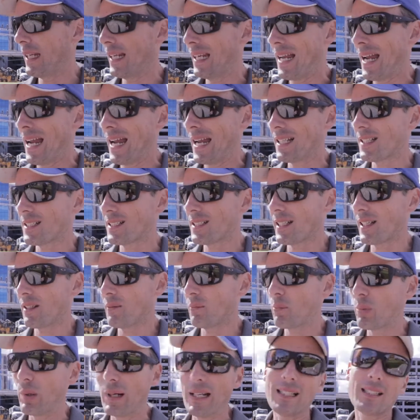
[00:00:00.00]
enhance
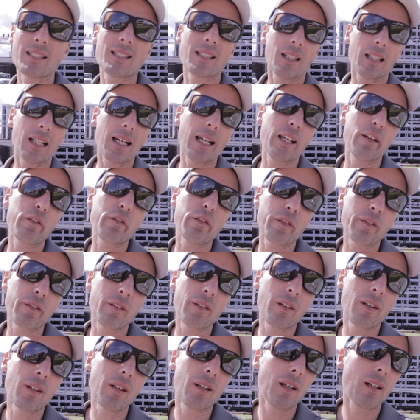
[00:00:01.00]
and bring to life
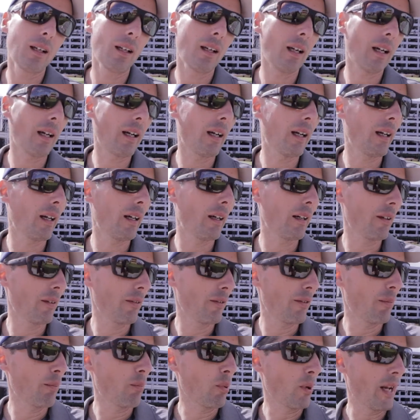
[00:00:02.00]

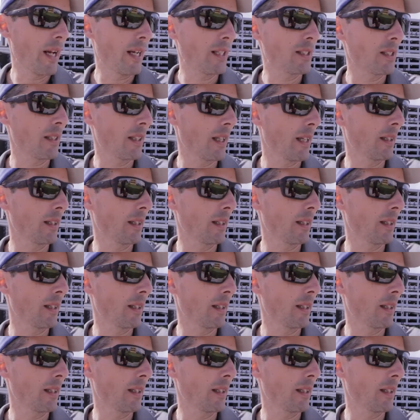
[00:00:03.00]
the breaks and the